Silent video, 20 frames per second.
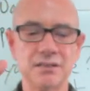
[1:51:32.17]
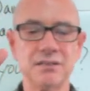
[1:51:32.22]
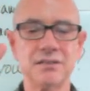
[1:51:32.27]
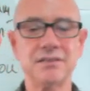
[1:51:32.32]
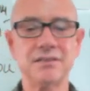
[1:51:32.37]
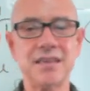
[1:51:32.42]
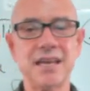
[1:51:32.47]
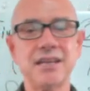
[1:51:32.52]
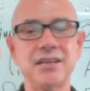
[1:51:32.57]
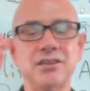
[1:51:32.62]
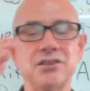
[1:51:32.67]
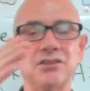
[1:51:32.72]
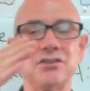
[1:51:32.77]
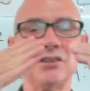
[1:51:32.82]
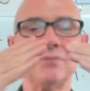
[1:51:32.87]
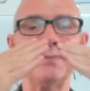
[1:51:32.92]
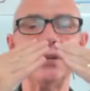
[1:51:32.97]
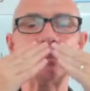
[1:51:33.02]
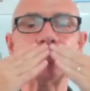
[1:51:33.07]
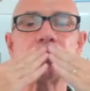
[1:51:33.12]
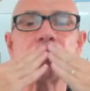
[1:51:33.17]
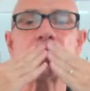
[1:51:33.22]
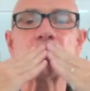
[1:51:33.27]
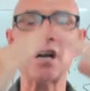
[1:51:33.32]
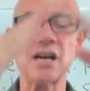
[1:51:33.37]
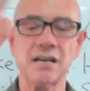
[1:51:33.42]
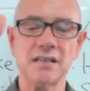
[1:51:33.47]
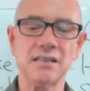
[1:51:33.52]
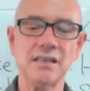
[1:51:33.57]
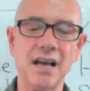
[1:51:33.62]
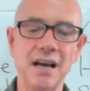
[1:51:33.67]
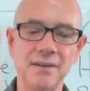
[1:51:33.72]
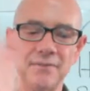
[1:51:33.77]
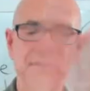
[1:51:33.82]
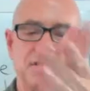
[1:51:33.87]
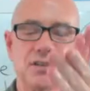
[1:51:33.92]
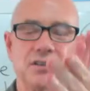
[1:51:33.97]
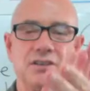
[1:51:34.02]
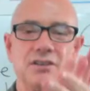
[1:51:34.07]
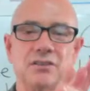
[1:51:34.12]
Thank you so much. Love
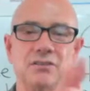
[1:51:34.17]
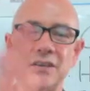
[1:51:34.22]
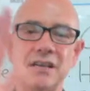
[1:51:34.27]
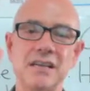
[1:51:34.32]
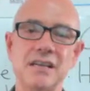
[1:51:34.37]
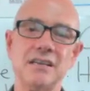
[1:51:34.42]
you.